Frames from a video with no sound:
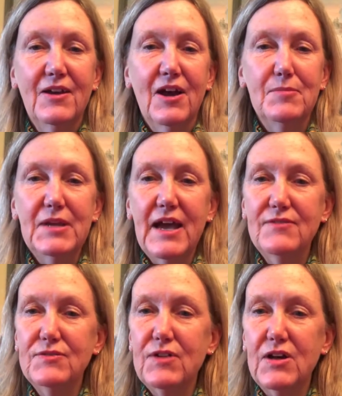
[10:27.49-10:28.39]
On
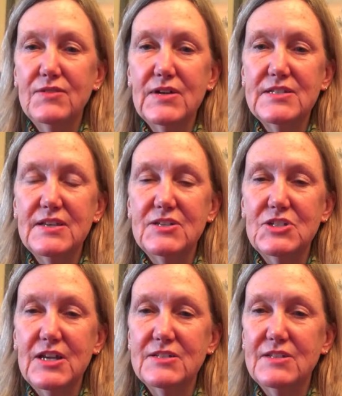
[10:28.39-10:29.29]
behalf of all of us at
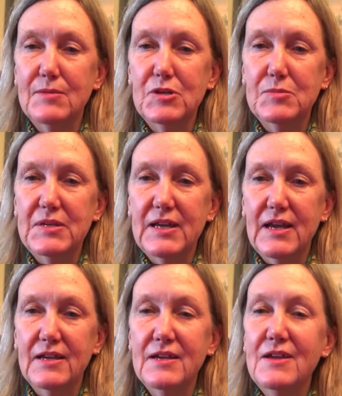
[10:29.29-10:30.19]

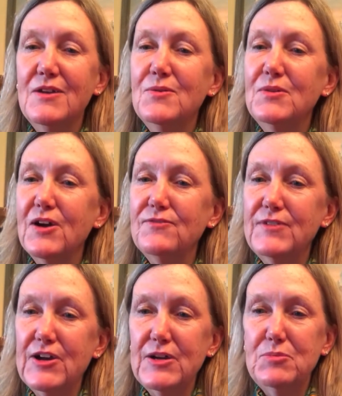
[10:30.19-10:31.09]
GSWPA, we are
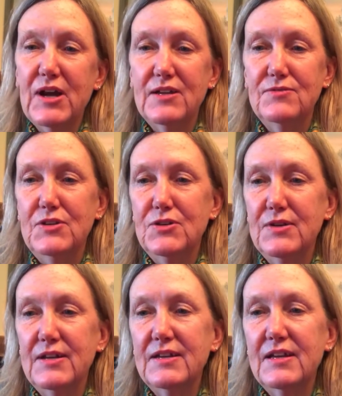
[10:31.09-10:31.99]
very proud of you
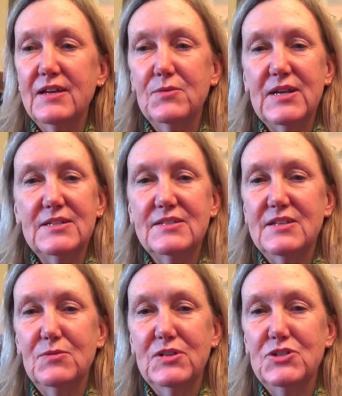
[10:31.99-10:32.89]
and can't wait to
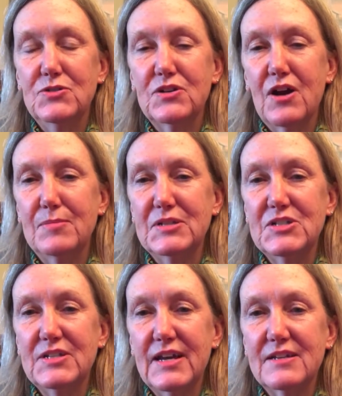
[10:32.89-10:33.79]
see what you
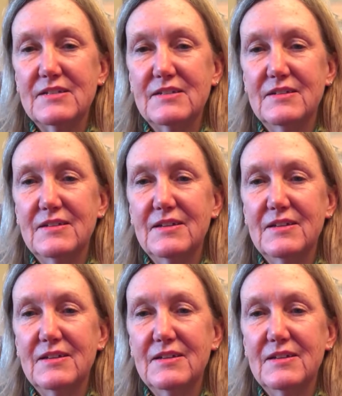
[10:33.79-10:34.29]
accomplish next.